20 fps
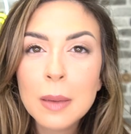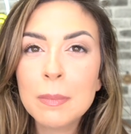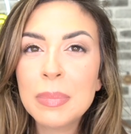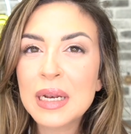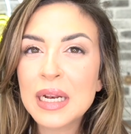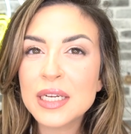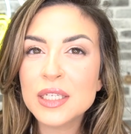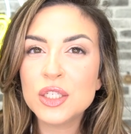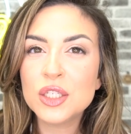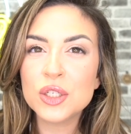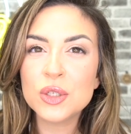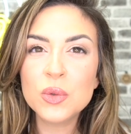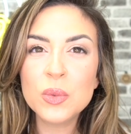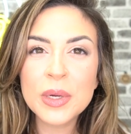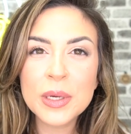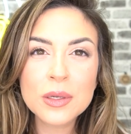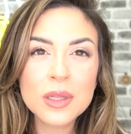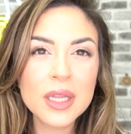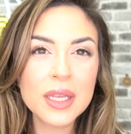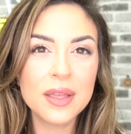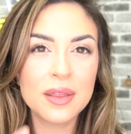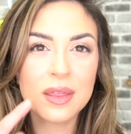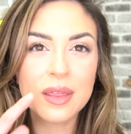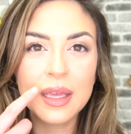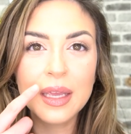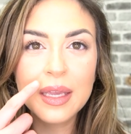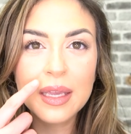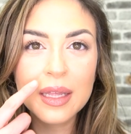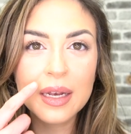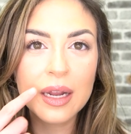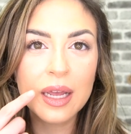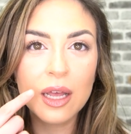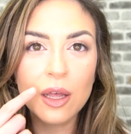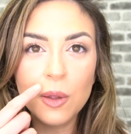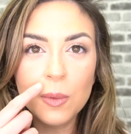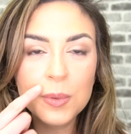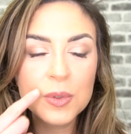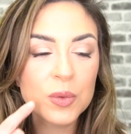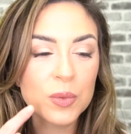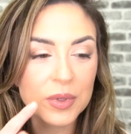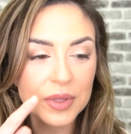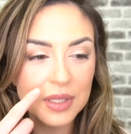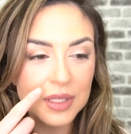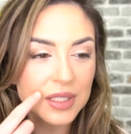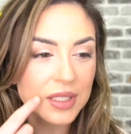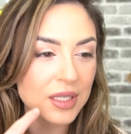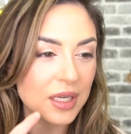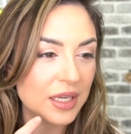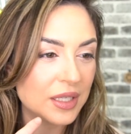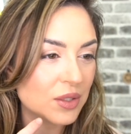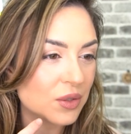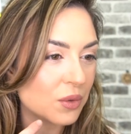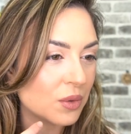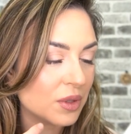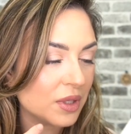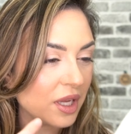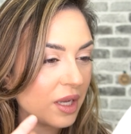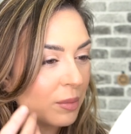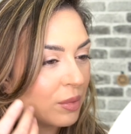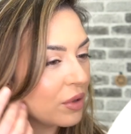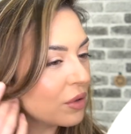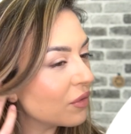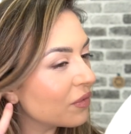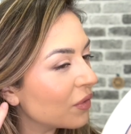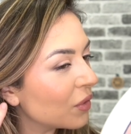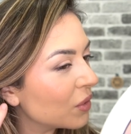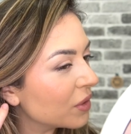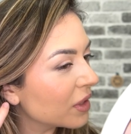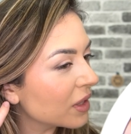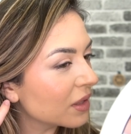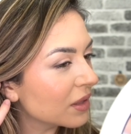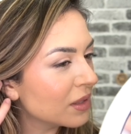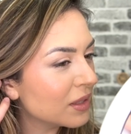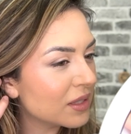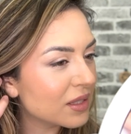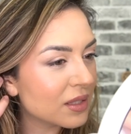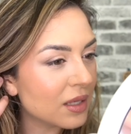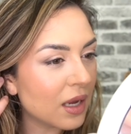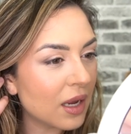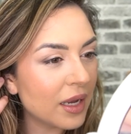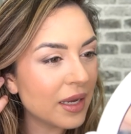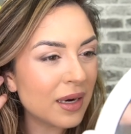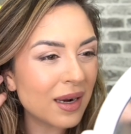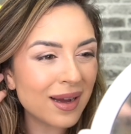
But I do weirdly think it helped with this nasolabial fold on this side.